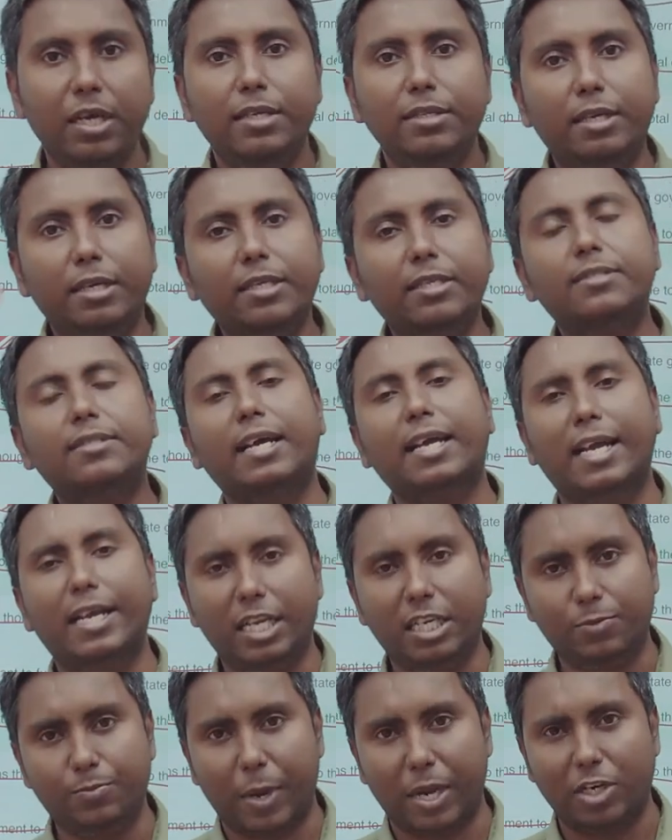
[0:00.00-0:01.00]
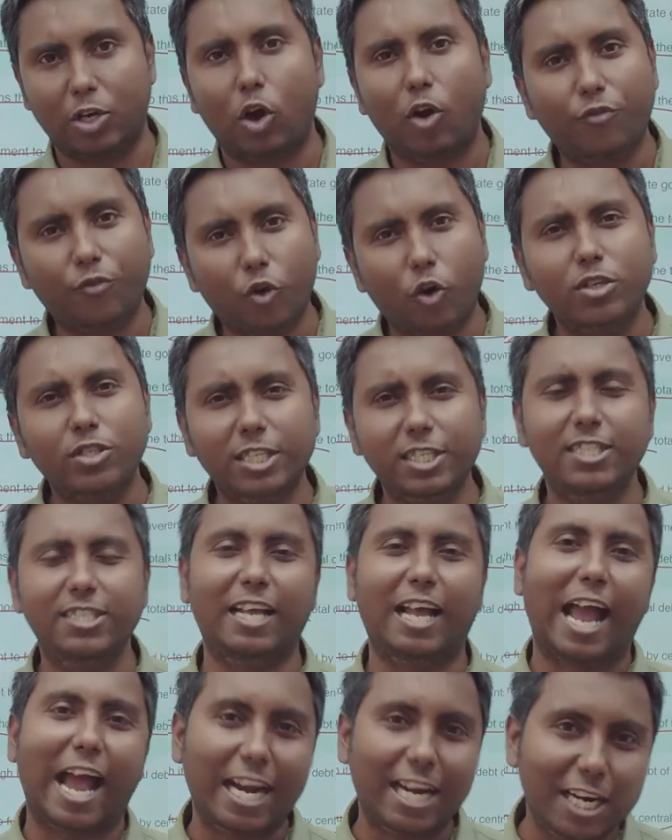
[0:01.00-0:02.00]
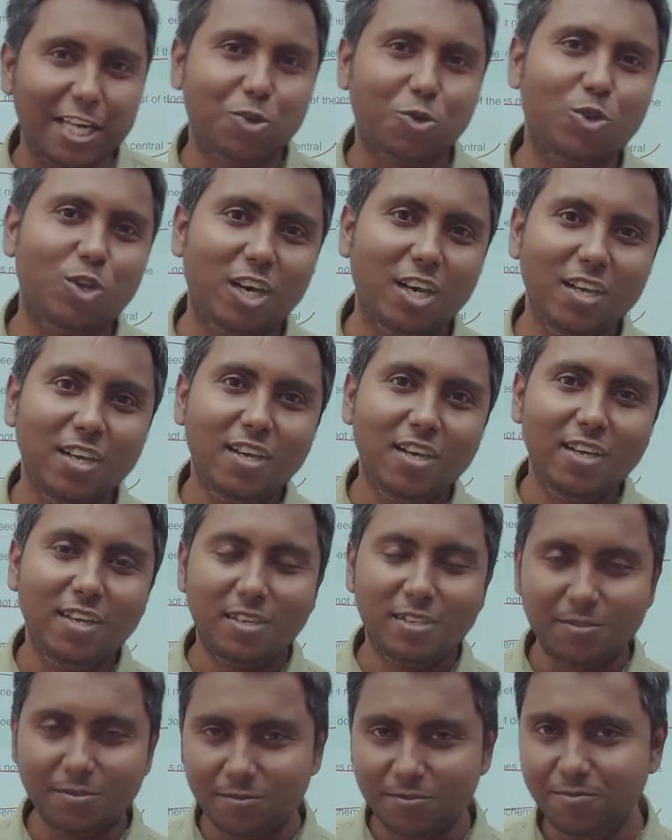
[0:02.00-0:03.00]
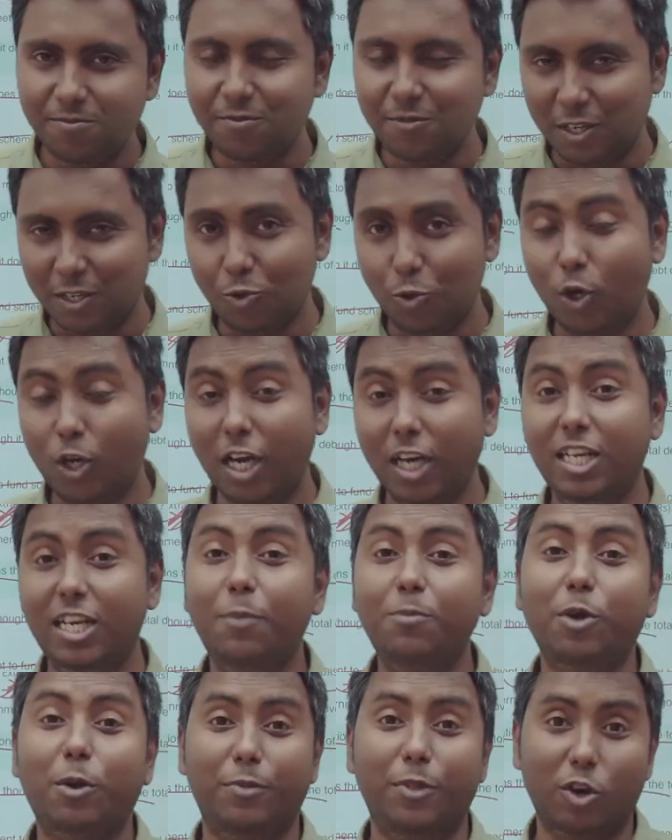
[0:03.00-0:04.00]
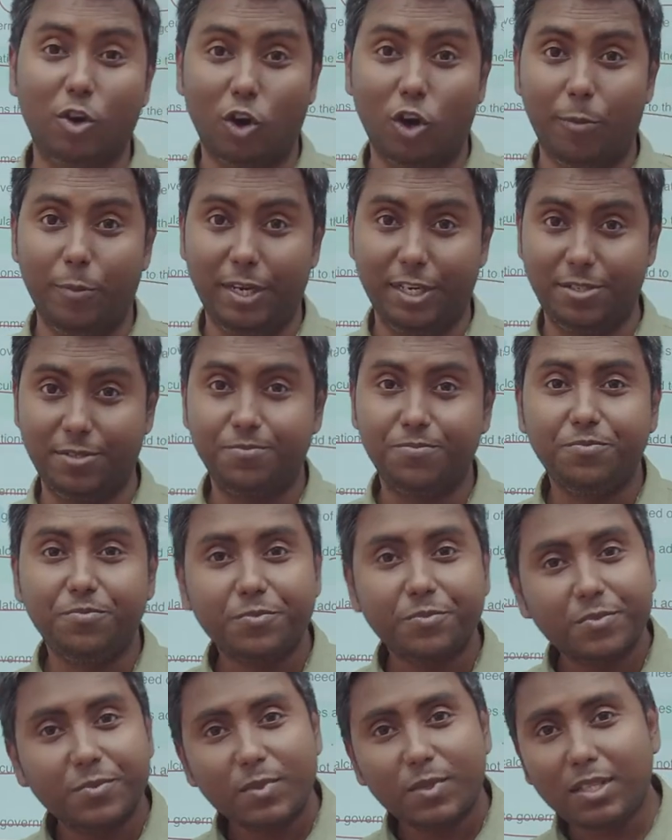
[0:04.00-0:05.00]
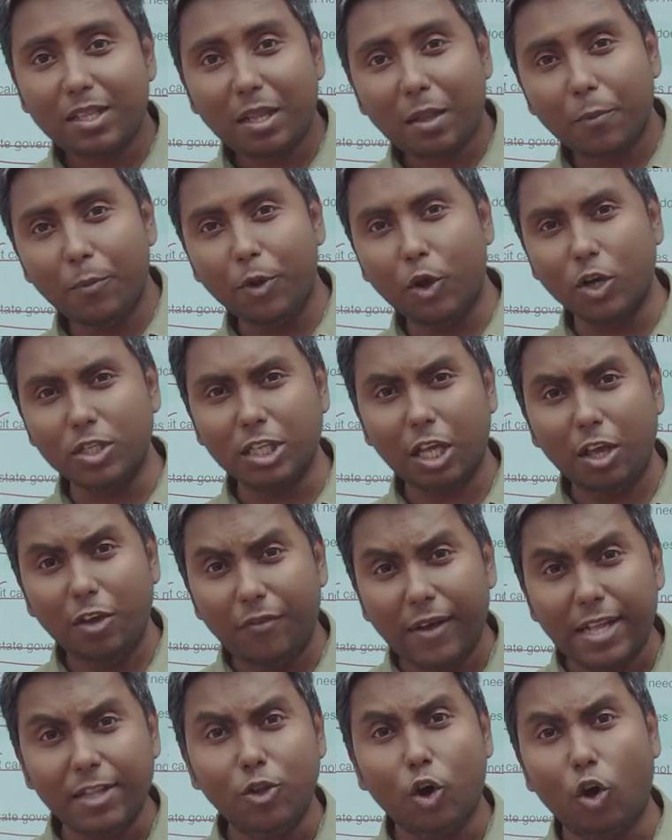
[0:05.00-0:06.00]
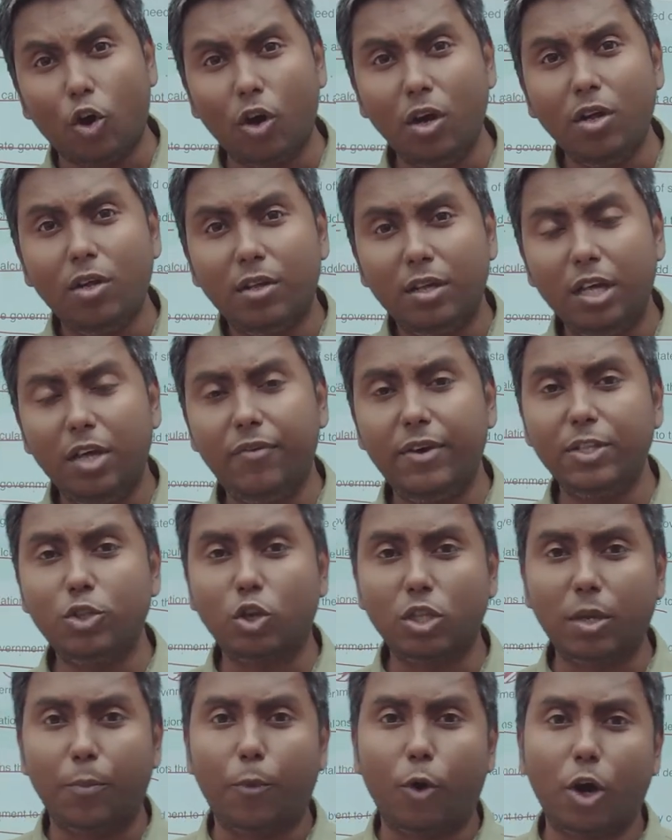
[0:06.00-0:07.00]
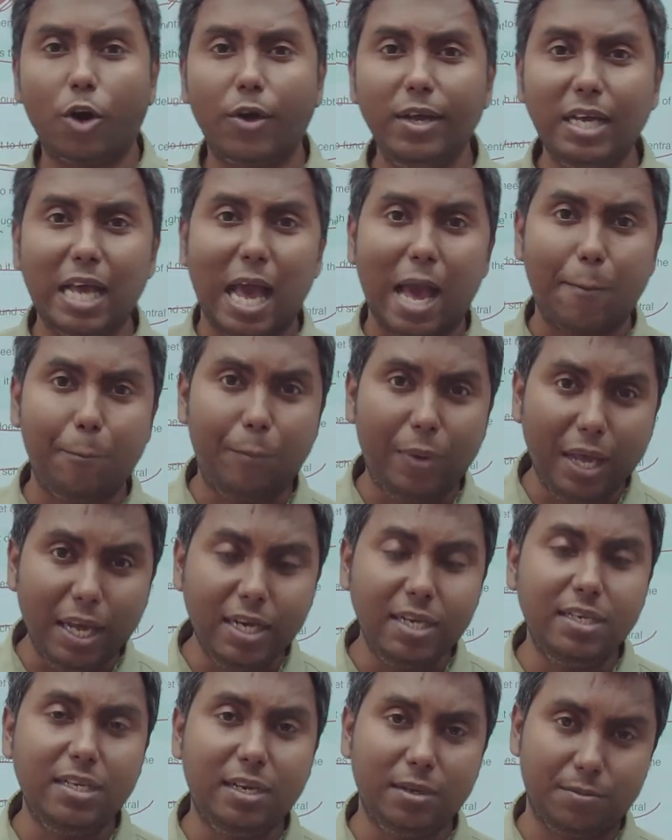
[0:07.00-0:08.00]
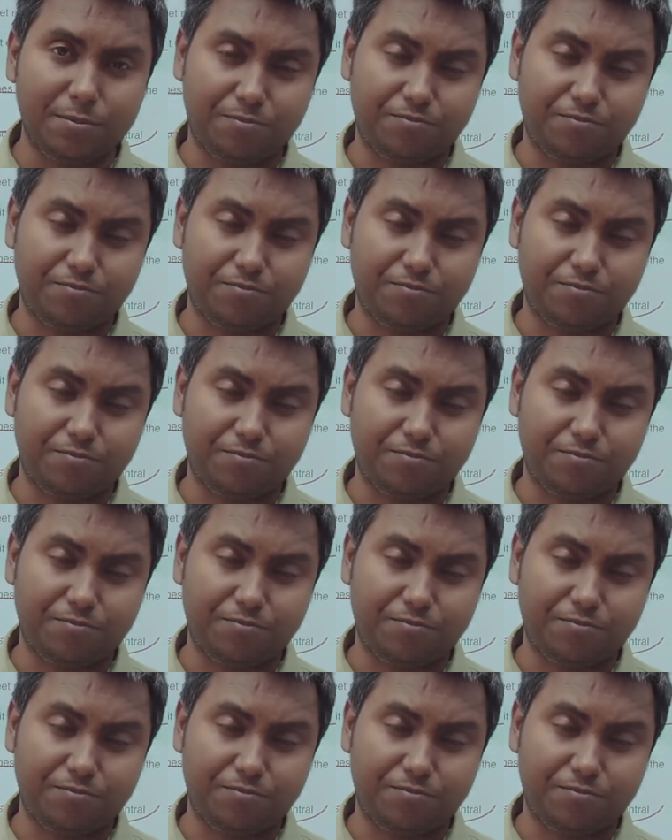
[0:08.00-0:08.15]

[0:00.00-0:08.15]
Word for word: This is second aspect. Of course, it is added to the total debt of the government because even though even though the borrowing have been